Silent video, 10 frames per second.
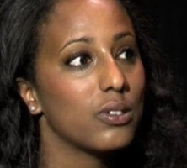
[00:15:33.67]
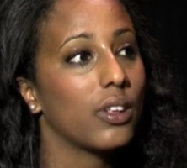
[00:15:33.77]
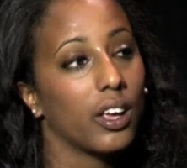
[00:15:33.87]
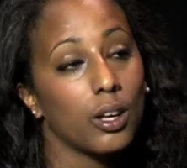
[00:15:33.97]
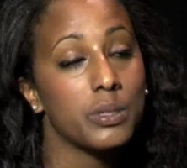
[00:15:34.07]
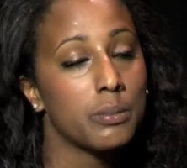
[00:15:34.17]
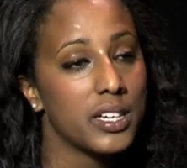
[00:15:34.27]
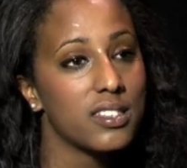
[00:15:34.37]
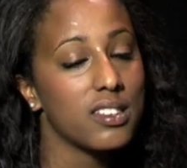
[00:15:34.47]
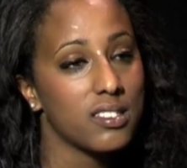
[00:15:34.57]
they can
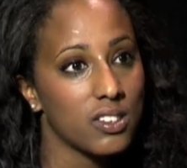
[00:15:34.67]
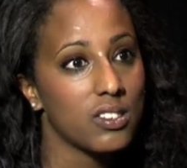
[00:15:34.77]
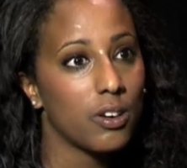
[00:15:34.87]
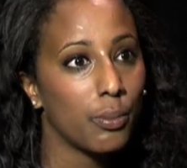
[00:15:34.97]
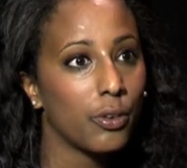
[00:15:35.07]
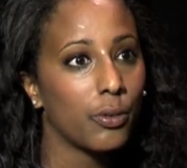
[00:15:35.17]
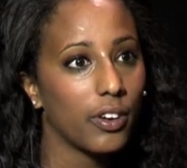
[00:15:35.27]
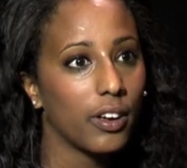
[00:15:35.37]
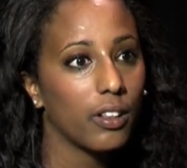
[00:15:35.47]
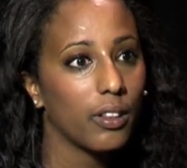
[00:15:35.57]
optimize their CSR
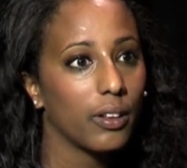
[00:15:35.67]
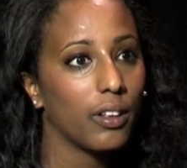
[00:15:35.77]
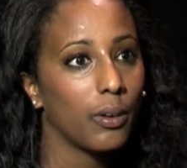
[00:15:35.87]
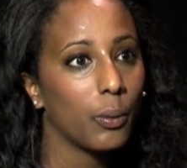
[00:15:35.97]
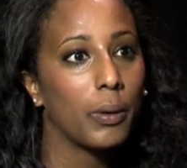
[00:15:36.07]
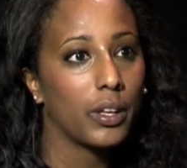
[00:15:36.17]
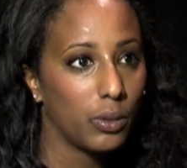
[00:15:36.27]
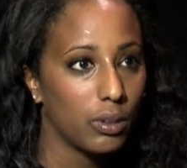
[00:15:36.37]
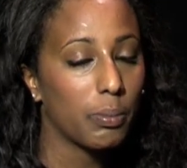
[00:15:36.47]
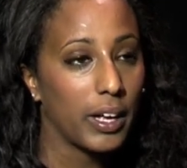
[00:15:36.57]
profile by
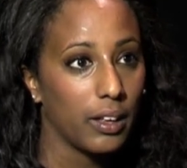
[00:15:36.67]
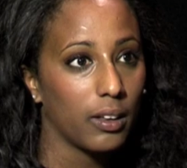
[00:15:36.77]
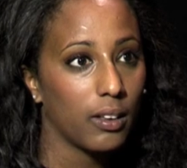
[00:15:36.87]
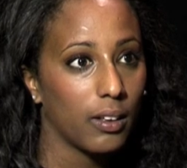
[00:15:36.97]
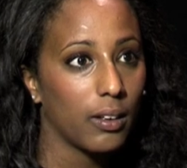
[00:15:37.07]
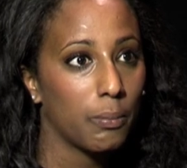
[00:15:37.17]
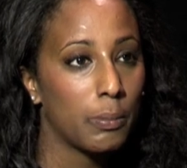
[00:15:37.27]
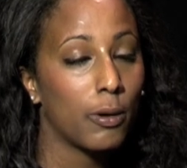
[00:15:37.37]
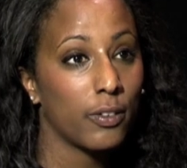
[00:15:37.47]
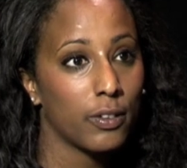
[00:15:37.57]

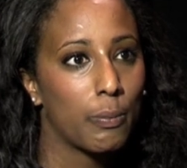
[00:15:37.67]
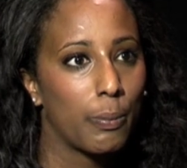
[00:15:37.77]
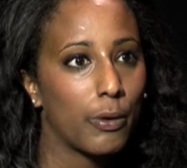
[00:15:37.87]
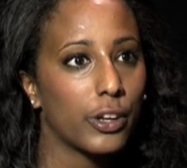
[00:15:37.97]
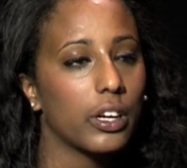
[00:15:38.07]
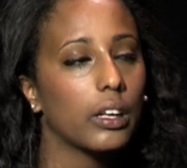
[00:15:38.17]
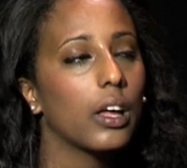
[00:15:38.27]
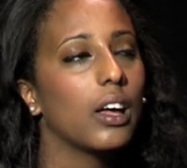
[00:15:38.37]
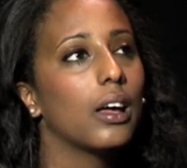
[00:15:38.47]
be part of this project.